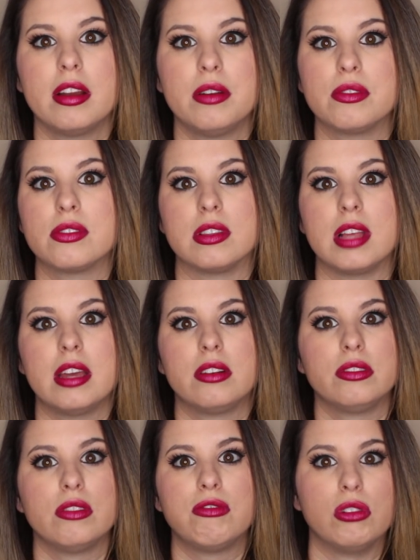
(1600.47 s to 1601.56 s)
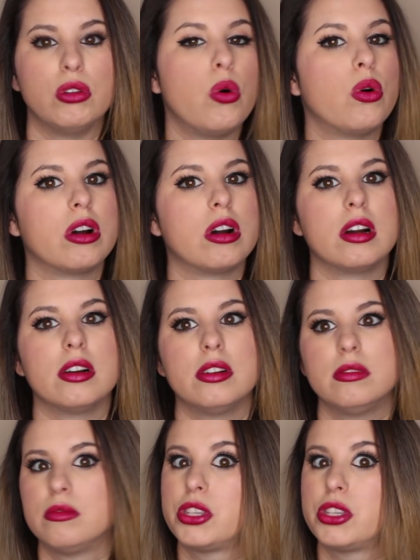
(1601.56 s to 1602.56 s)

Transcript: He was laying on the floor,